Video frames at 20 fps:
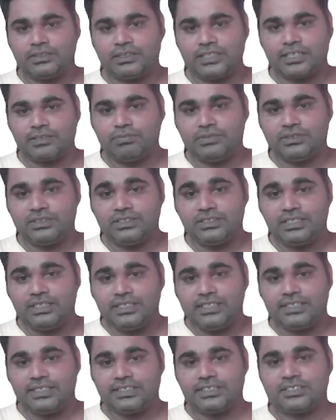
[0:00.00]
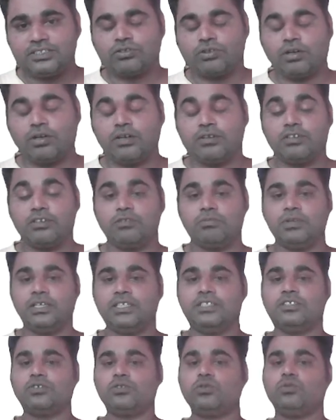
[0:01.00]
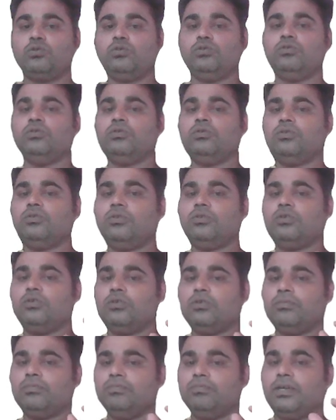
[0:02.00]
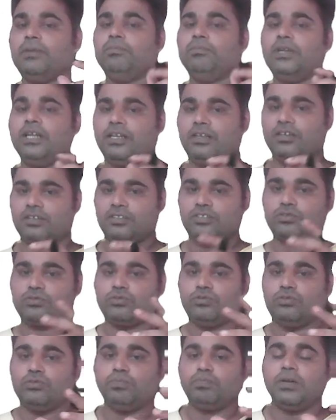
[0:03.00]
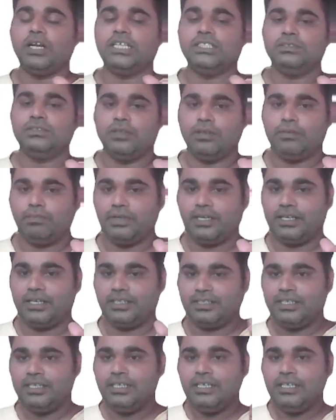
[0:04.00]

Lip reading: That means it is surrounded by the two membrane or the two plasma membrane.